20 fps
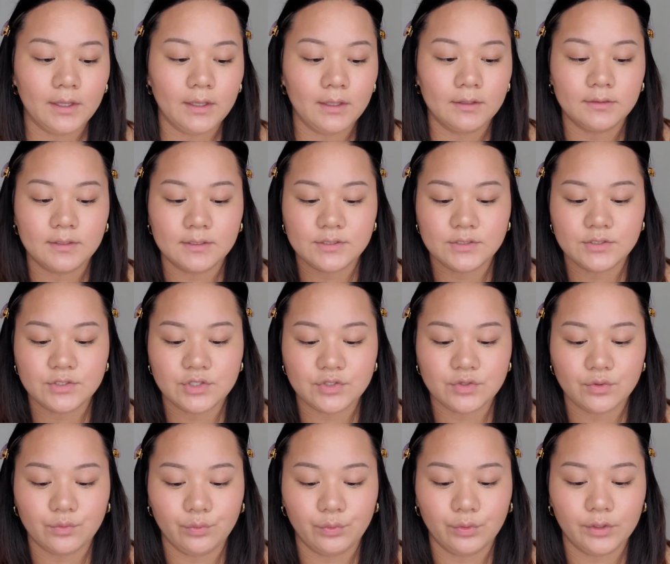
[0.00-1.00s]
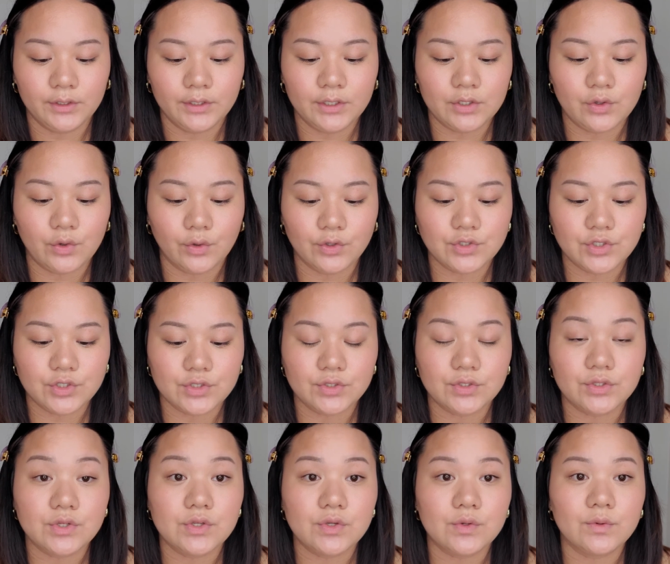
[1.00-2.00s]
This is just a really gorgeous
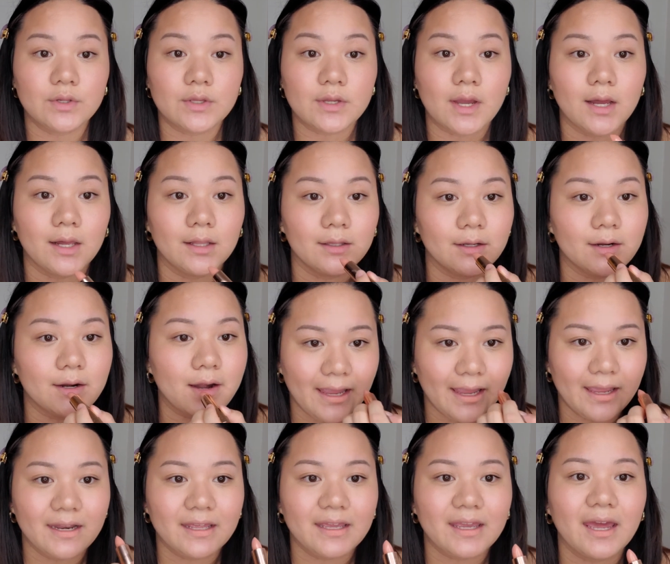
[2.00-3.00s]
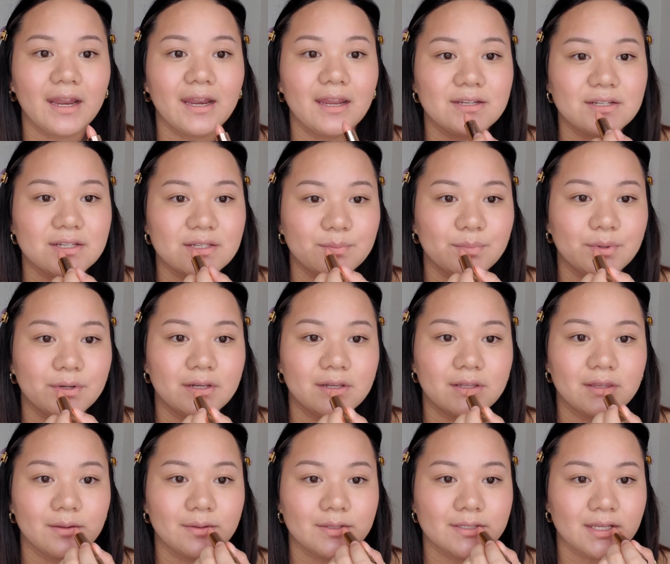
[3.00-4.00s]
nude color, and I kind of just put it
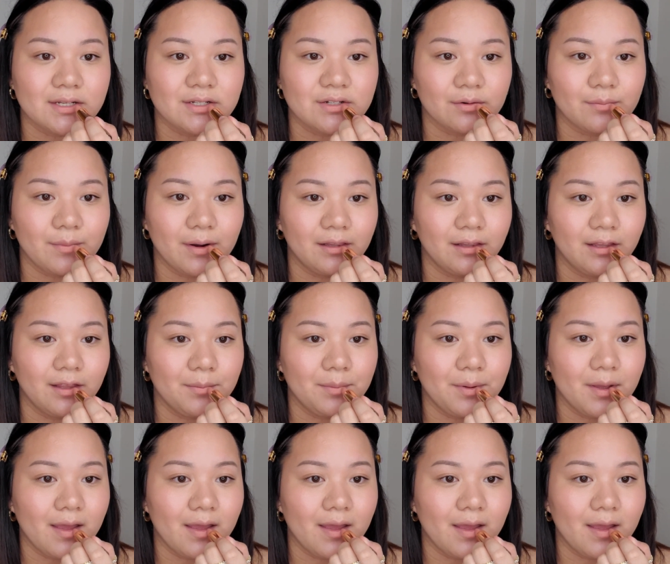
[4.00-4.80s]
in the center of my lip.